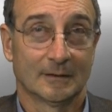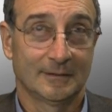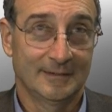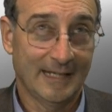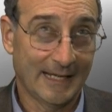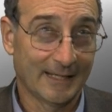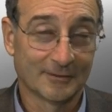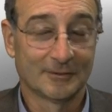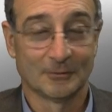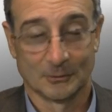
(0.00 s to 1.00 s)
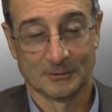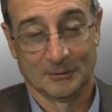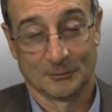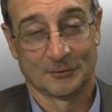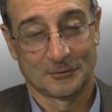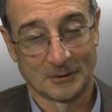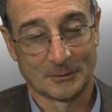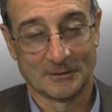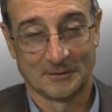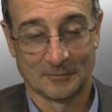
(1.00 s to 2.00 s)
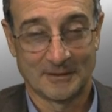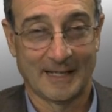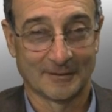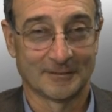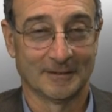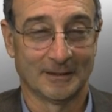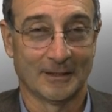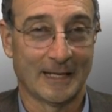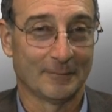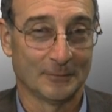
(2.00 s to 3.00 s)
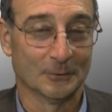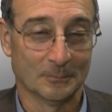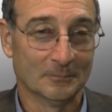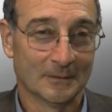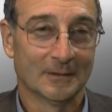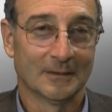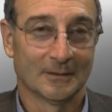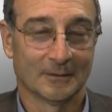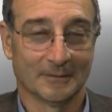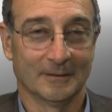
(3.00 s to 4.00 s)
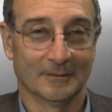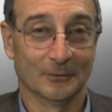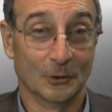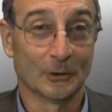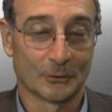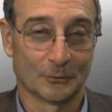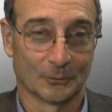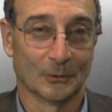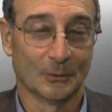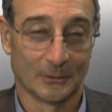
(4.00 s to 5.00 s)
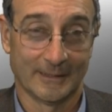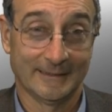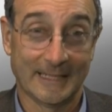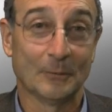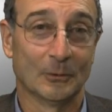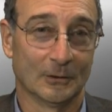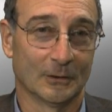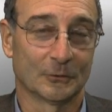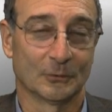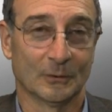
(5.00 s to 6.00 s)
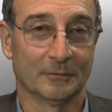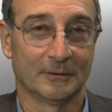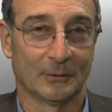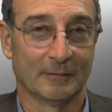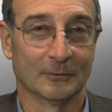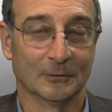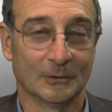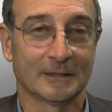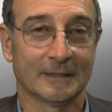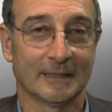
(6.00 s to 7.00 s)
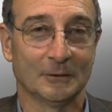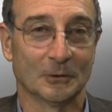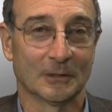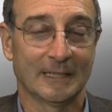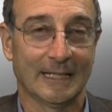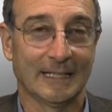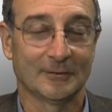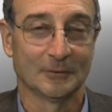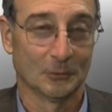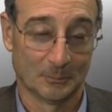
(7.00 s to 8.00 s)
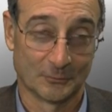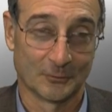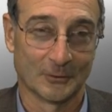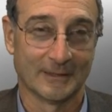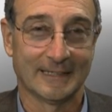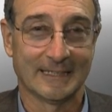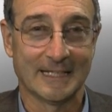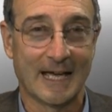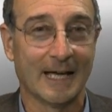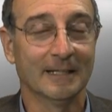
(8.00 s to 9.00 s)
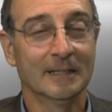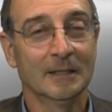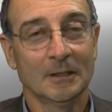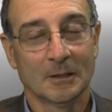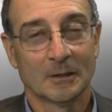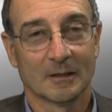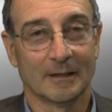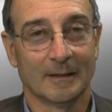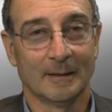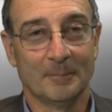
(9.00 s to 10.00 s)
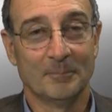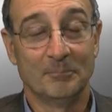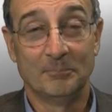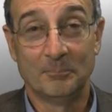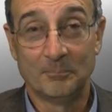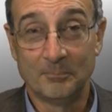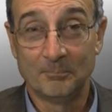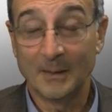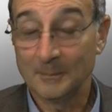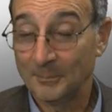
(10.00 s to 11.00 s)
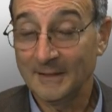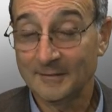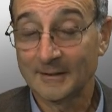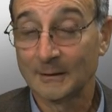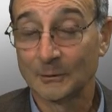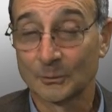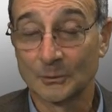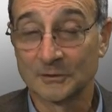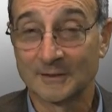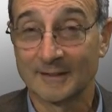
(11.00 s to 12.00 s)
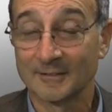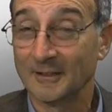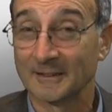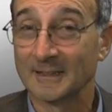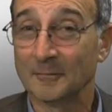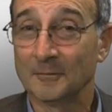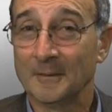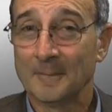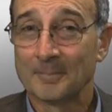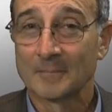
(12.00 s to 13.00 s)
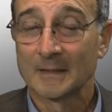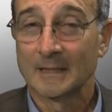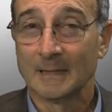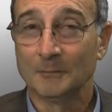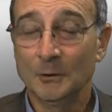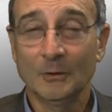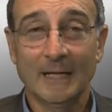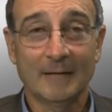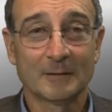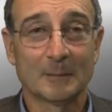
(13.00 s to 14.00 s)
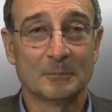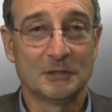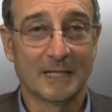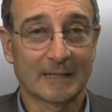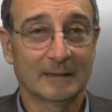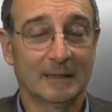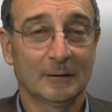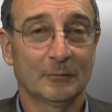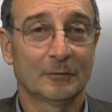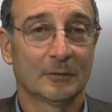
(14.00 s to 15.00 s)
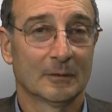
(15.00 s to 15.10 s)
test, or there's a series of tests that they'll have you look through, or that they will look through if they're ever looking at your case, and you'd prefer that they not. But basically the rule says, look, if you don't have an objective